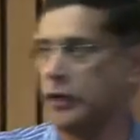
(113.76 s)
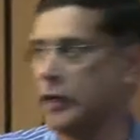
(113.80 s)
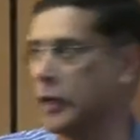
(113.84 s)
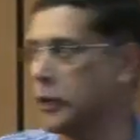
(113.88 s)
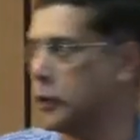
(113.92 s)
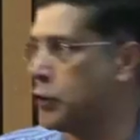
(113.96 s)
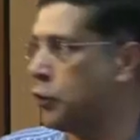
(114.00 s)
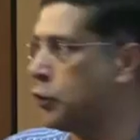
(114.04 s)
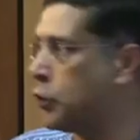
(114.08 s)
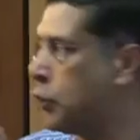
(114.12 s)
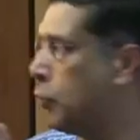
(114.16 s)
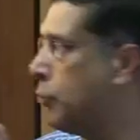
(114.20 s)
a
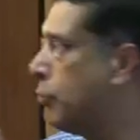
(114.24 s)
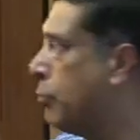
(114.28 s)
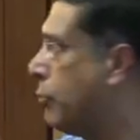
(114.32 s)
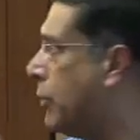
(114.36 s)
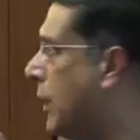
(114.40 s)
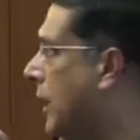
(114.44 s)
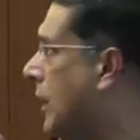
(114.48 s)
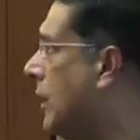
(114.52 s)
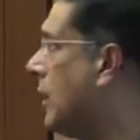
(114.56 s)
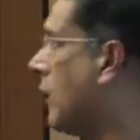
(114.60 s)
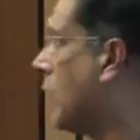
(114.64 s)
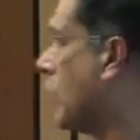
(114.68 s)
point that you
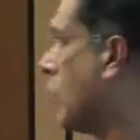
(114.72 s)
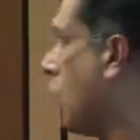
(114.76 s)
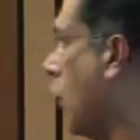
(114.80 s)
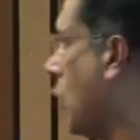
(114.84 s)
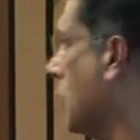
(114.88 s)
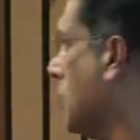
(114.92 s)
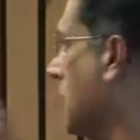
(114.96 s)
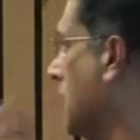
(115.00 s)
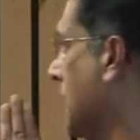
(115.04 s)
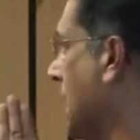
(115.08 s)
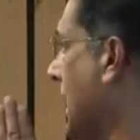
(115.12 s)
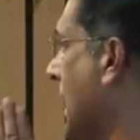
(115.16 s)
should bring
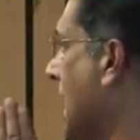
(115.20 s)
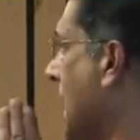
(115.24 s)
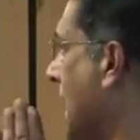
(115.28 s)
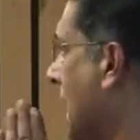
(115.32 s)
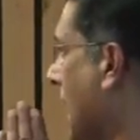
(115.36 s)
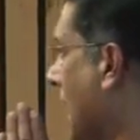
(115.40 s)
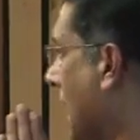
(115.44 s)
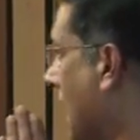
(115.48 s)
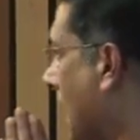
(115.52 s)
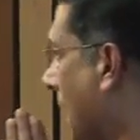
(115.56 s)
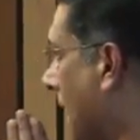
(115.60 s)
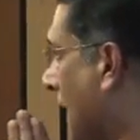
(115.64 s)
across.
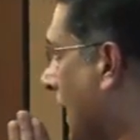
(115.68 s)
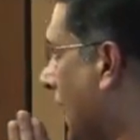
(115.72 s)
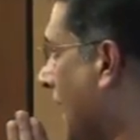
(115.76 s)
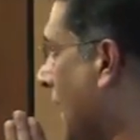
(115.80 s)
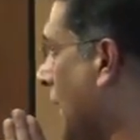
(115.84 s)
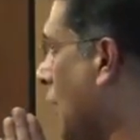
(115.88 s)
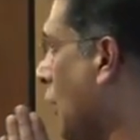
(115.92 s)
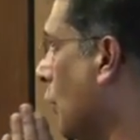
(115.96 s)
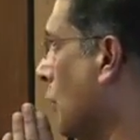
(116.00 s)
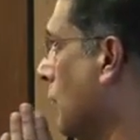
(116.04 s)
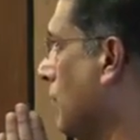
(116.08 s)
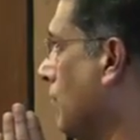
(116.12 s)
Uh,
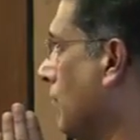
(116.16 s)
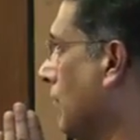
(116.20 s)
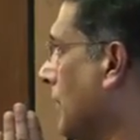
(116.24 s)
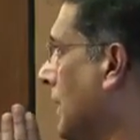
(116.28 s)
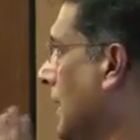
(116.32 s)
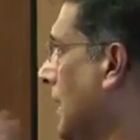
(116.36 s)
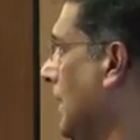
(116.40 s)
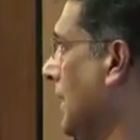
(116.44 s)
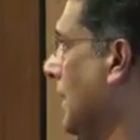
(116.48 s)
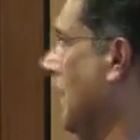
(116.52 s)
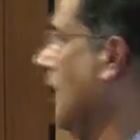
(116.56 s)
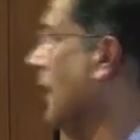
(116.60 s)
you know,
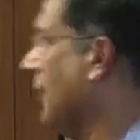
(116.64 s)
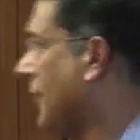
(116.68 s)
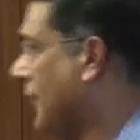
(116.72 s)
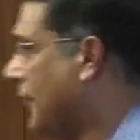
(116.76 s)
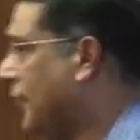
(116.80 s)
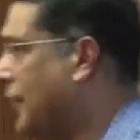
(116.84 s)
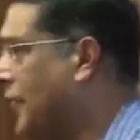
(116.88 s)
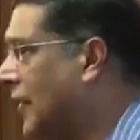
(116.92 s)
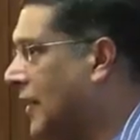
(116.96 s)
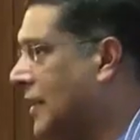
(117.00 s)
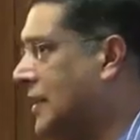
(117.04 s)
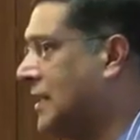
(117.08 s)

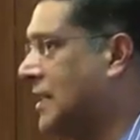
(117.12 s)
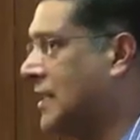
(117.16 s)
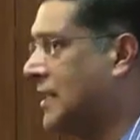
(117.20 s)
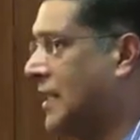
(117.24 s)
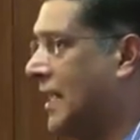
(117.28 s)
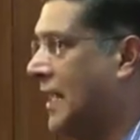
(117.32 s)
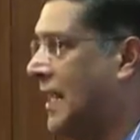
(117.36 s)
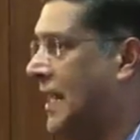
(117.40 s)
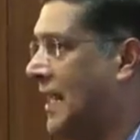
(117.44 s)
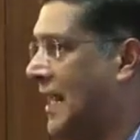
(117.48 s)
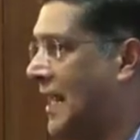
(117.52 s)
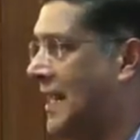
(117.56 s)

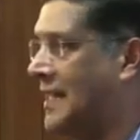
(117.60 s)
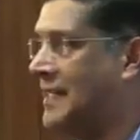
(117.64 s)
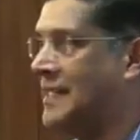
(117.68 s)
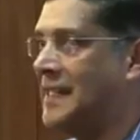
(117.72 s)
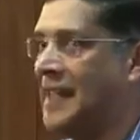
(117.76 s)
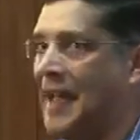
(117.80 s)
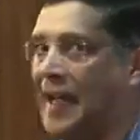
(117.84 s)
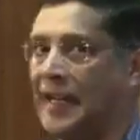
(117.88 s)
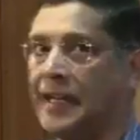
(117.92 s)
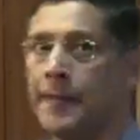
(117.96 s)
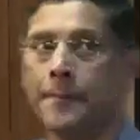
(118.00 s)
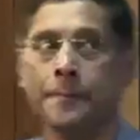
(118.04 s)
first thing
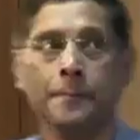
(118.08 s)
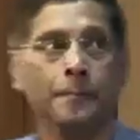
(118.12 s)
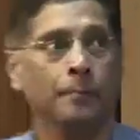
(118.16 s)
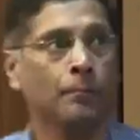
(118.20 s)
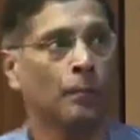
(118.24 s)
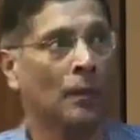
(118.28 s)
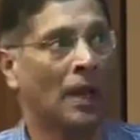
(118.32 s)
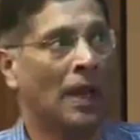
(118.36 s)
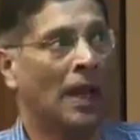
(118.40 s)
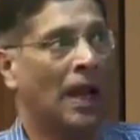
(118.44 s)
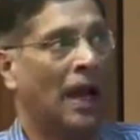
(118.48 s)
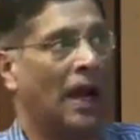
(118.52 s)
is
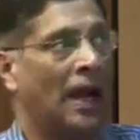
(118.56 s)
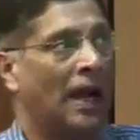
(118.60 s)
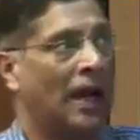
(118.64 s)
that.